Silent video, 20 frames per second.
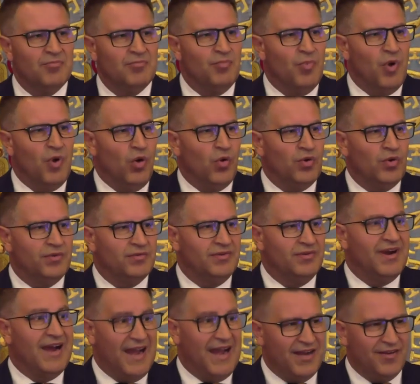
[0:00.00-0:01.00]
more
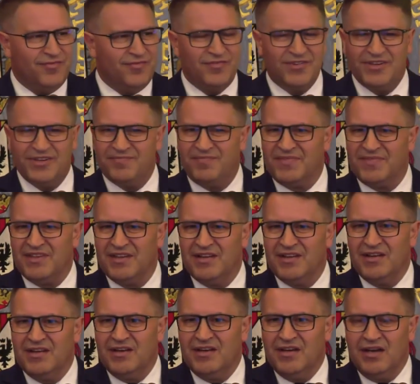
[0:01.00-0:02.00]
healthy.
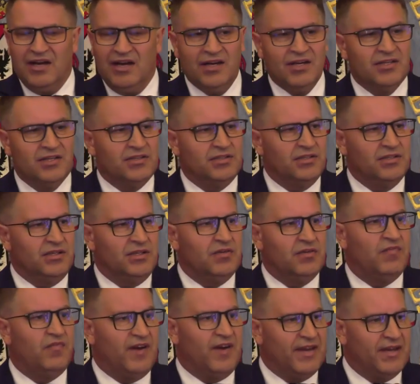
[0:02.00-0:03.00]
And
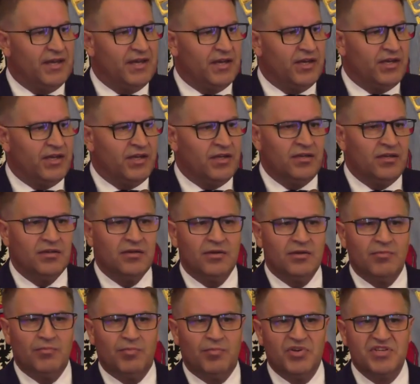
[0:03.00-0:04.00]
finally,
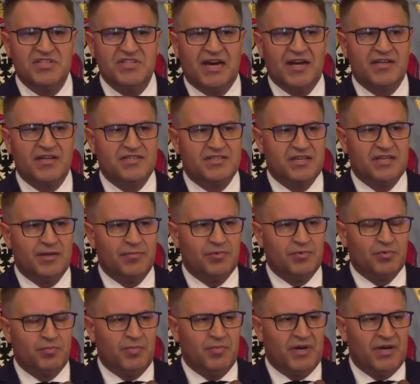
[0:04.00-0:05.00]
please
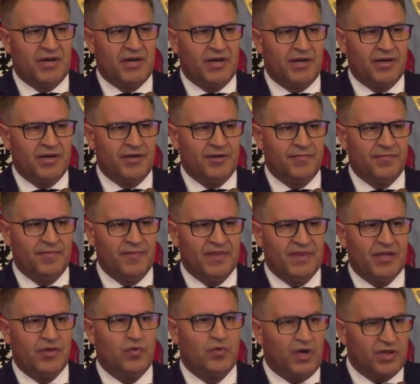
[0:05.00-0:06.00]
accept my
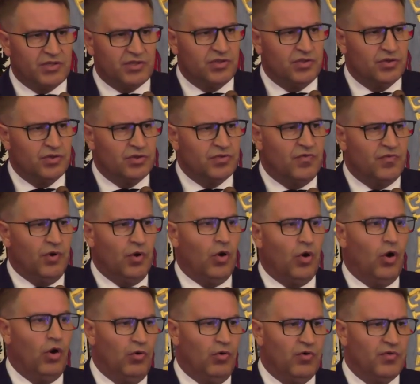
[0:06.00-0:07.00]
gratitude for
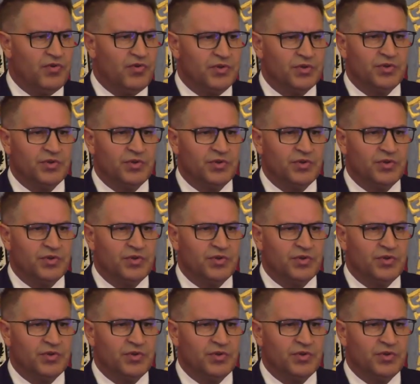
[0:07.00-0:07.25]
all of